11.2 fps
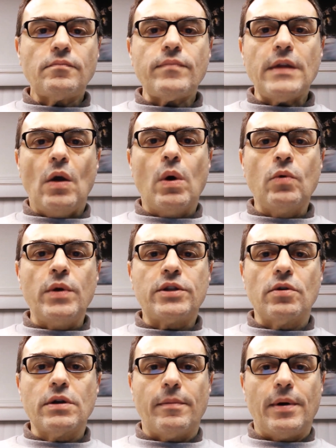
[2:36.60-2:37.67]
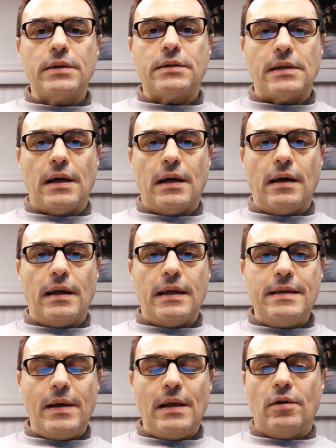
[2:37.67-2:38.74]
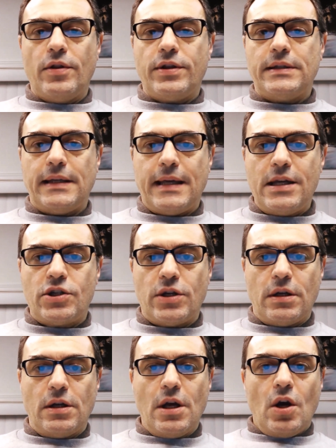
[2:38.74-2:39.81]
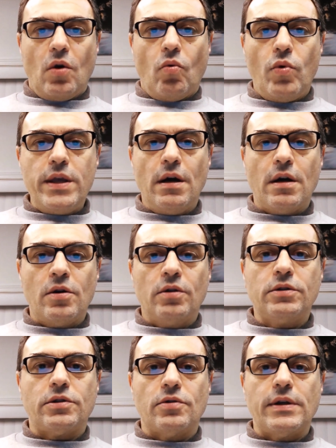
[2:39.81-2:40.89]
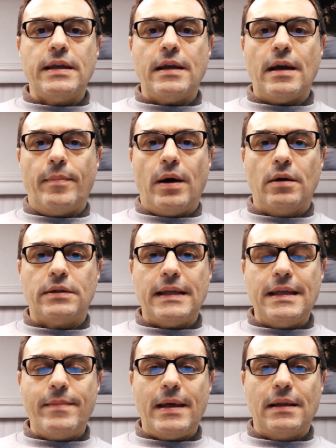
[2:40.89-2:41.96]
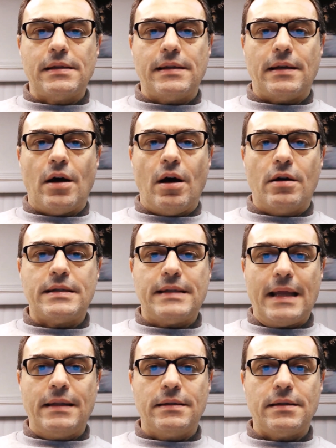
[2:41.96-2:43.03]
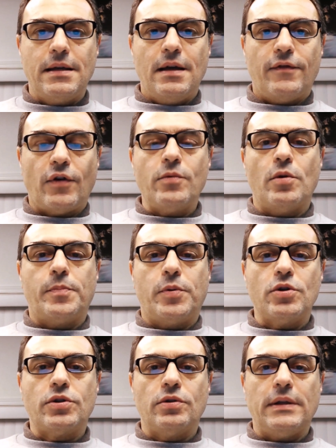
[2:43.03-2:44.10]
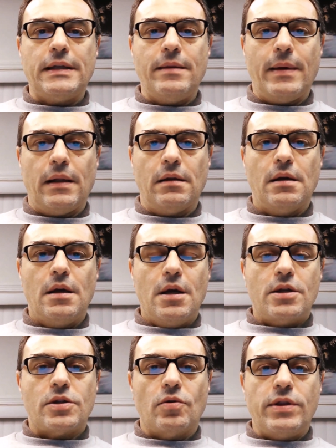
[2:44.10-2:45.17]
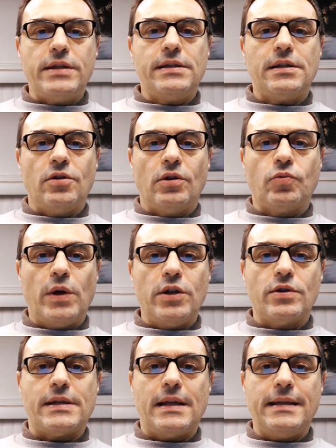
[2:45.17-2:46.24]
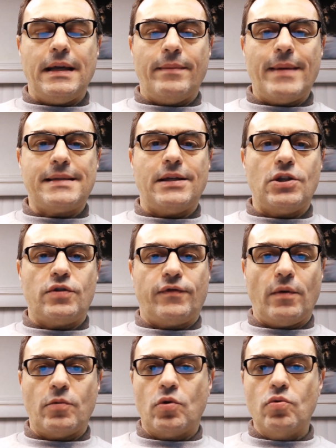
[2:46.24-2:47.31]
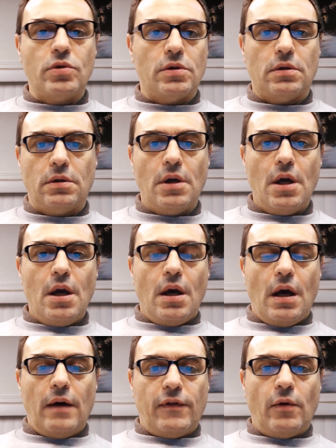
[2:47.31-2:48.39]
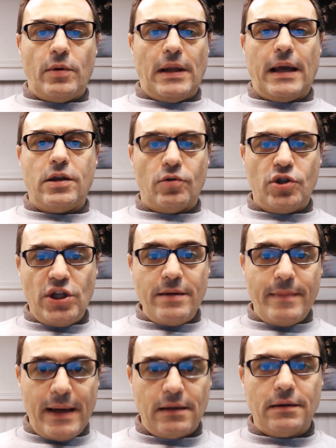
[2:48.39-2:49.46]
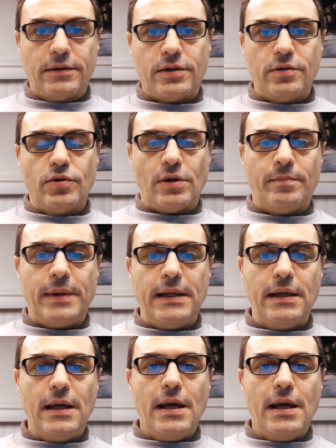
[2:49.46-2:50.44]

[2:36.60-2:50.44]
when we talk about email authentication, we are not talking about emails that are sent from your personal email. So this is not when you're sending a message from Google, from like your Gmail to somebody.